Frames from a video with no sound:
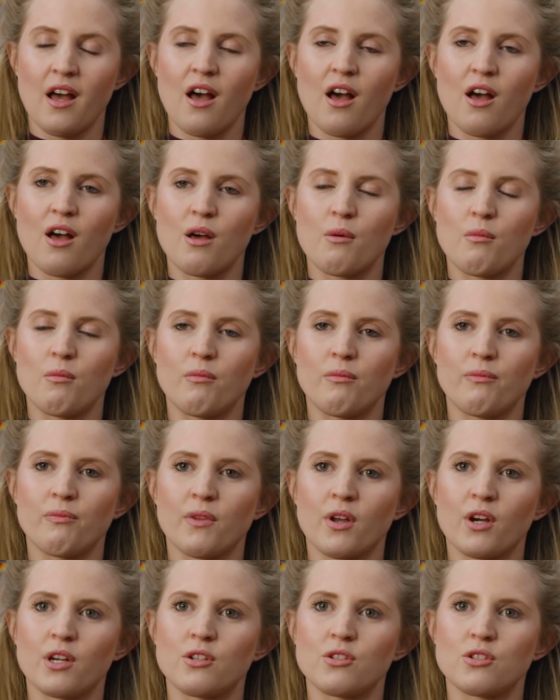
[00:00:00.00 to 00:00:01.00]
I
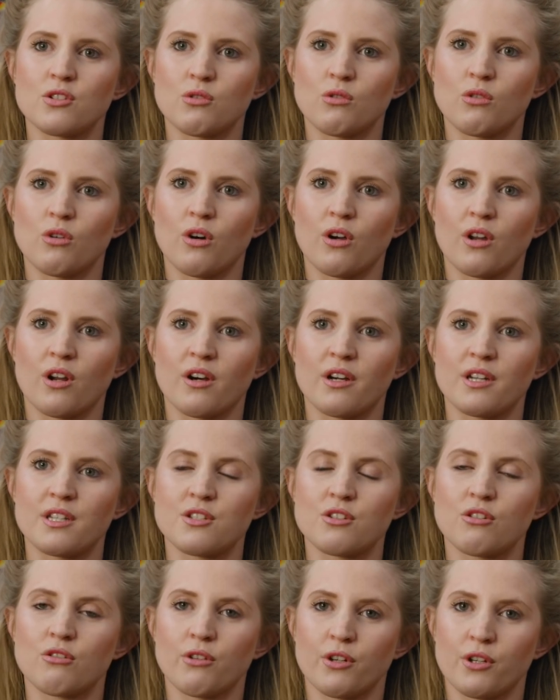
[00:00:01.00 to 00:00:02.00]
used to
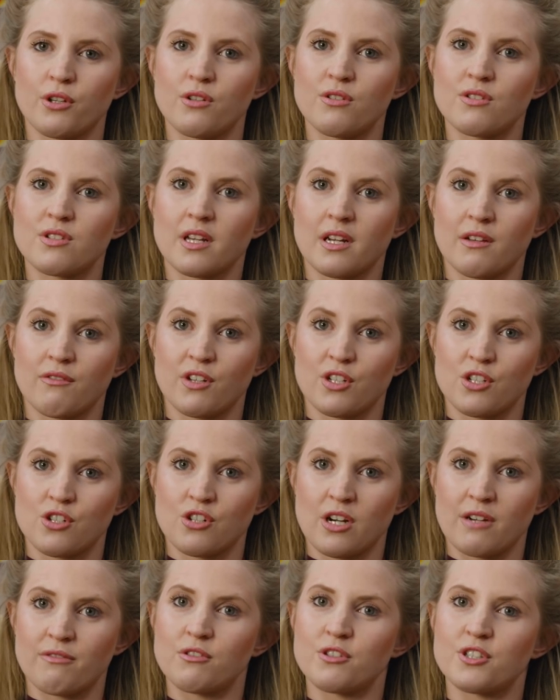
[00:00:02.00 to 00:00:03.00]
organise cruise and adventure
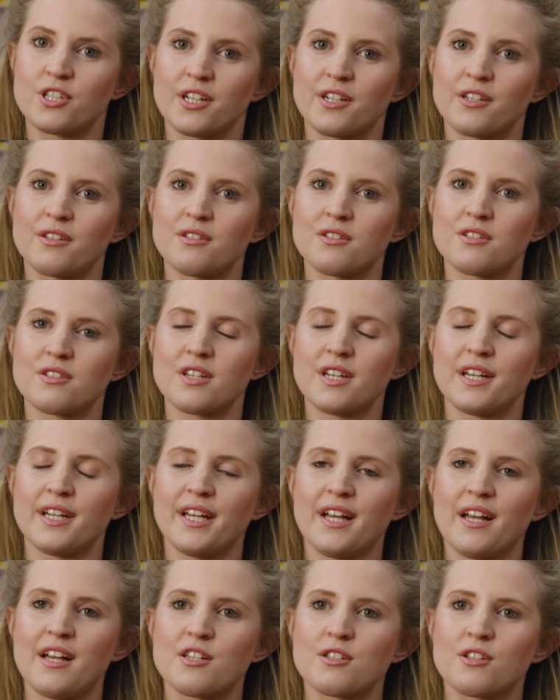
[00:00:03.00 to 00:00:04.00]
travel shows.
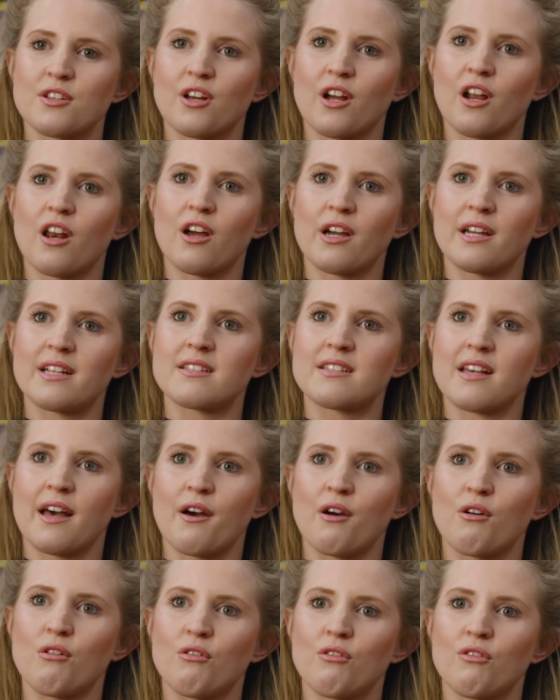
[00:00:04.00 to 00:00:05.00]
So the
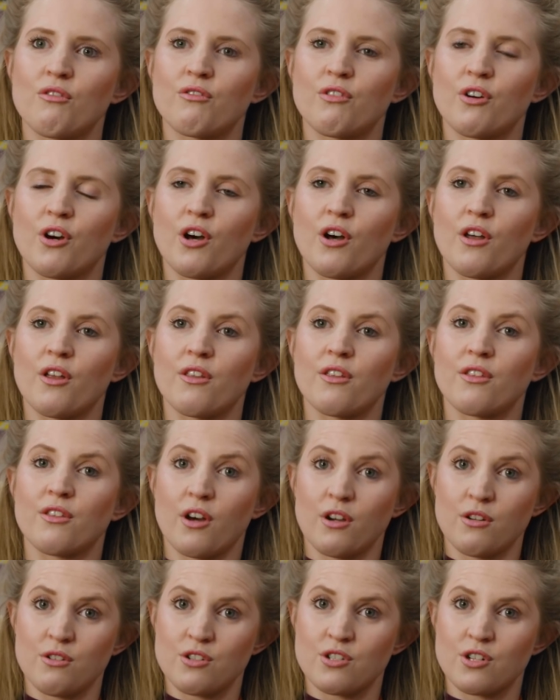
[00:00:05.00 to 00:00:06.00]
clientele for
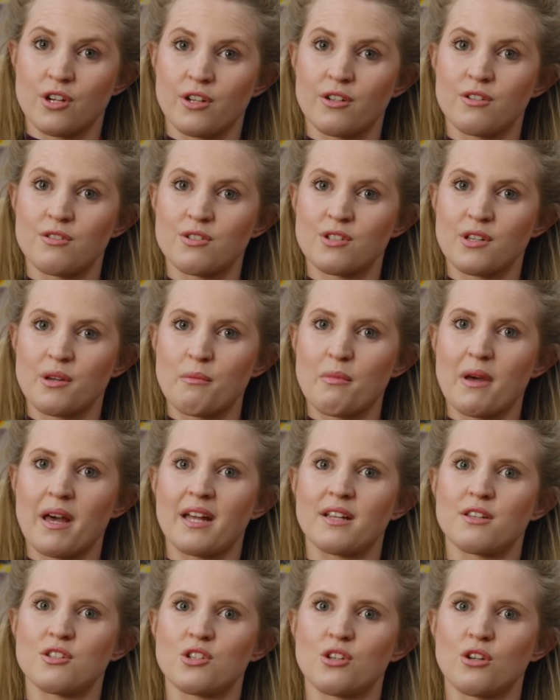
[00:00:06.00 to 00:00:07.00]
those shows
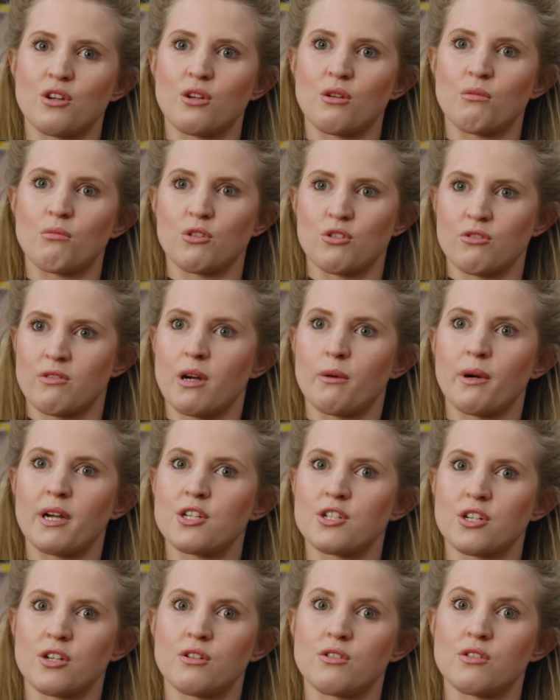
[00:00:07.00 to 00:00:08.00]
compared to model railway
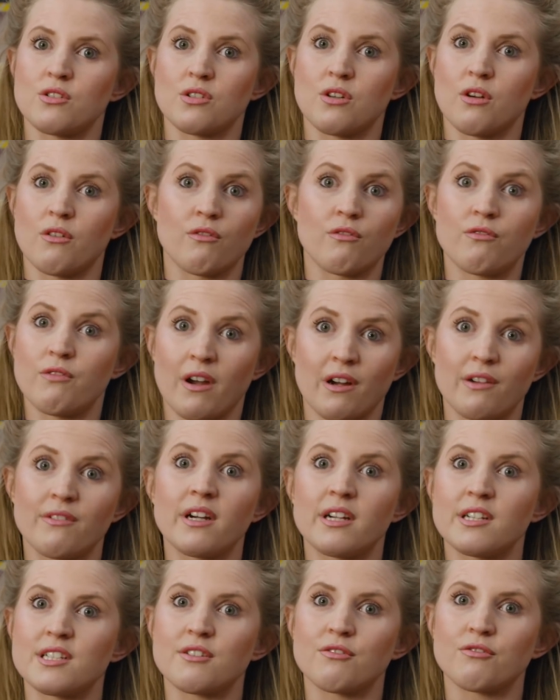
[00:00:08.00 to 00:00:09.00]
shows are very,
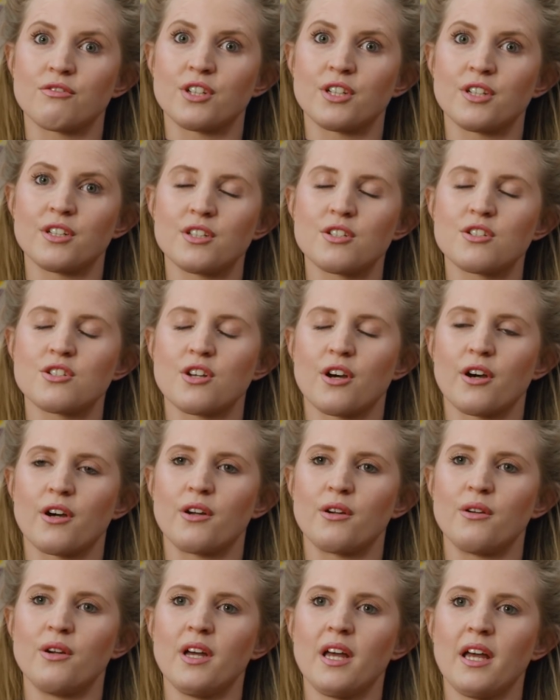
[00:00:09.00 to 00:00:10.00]
very different.
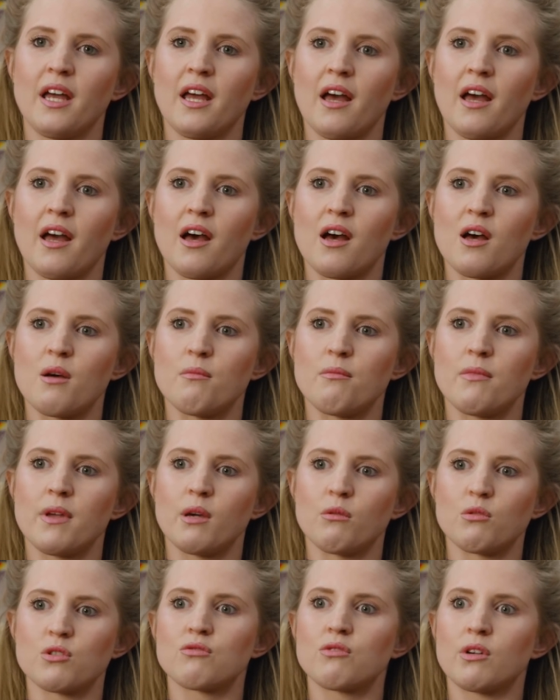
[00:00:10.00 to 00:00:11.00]
So
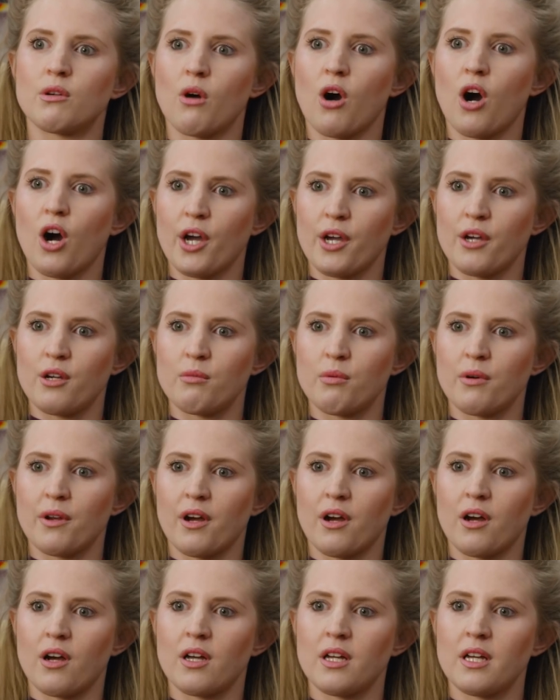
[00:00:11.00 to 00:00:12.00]
it was a real
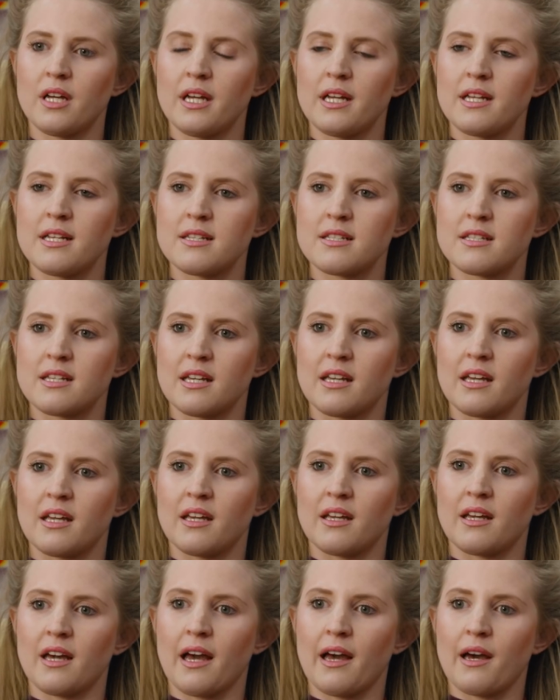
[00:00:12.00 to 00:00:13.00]
eye-opener
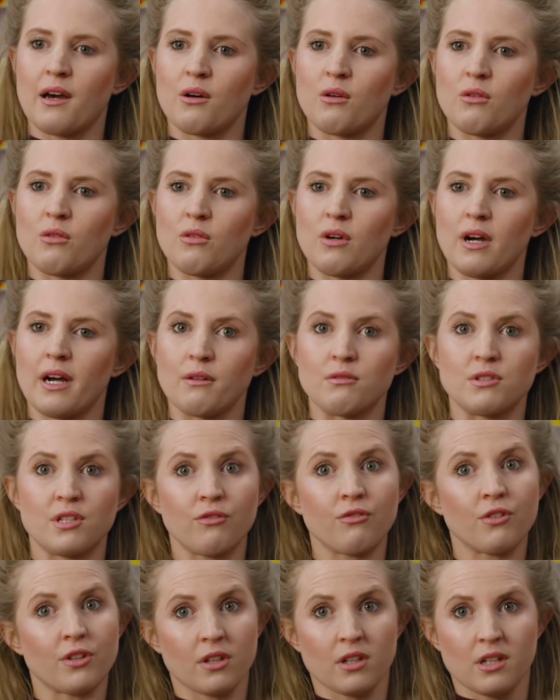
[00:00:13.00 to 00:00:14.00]
seeing how
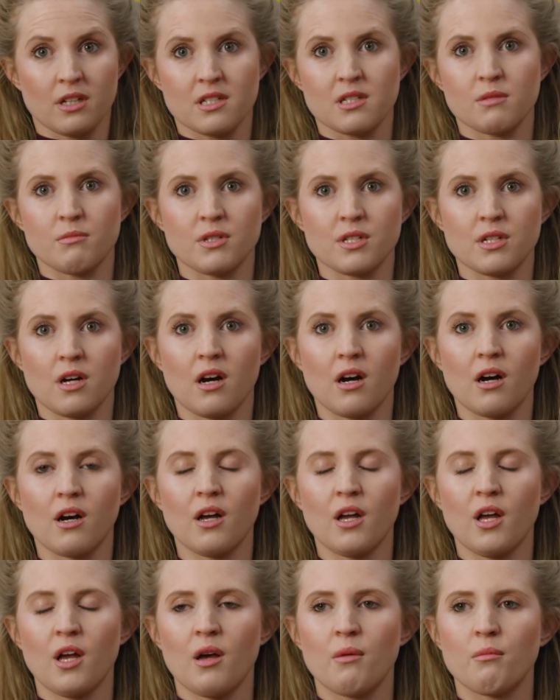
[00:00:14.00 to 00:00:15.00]
different the customers are.
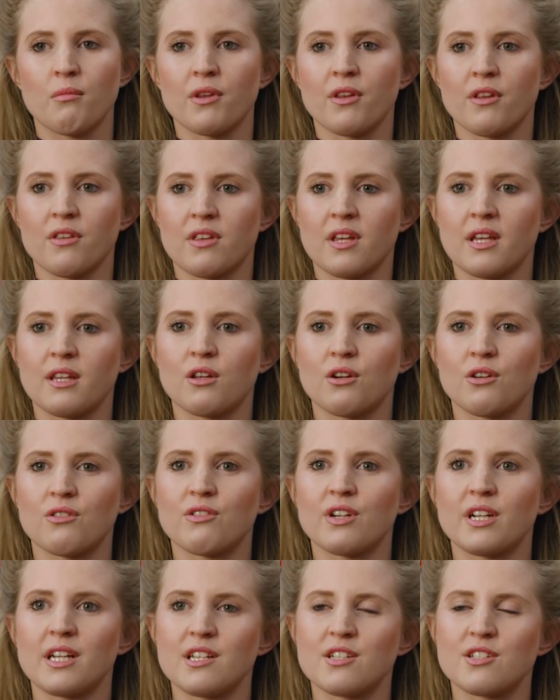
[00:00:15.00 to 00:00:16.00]
But the thing that
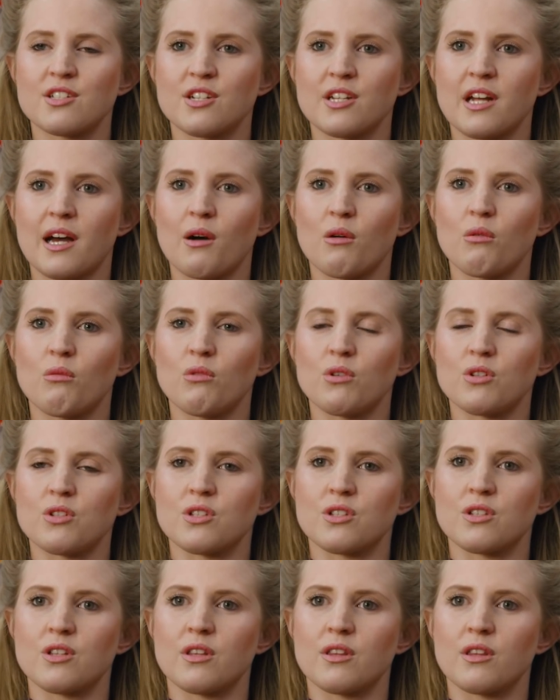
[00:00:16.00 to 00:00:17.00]
really stood out
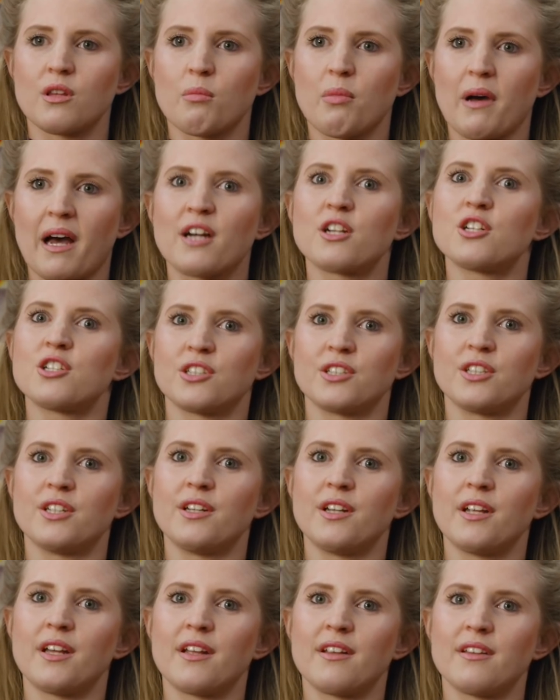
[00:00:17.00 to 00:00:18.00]
was the
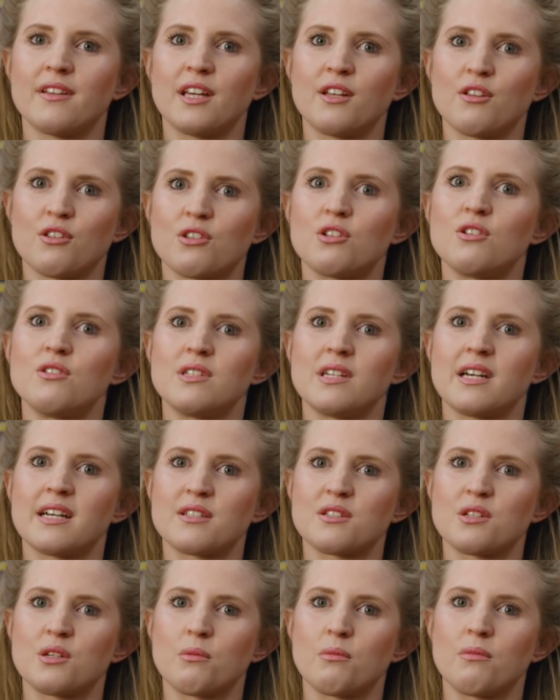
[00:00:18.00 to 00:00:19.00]
passion and the
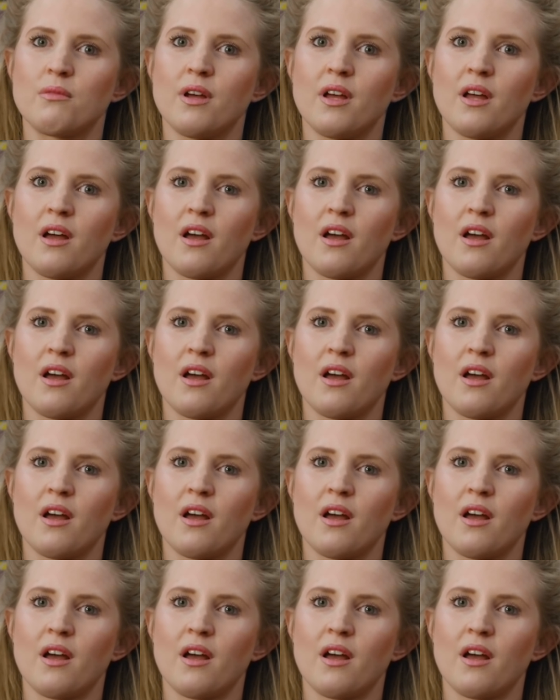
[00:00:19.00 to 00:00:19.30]
enthusiasm.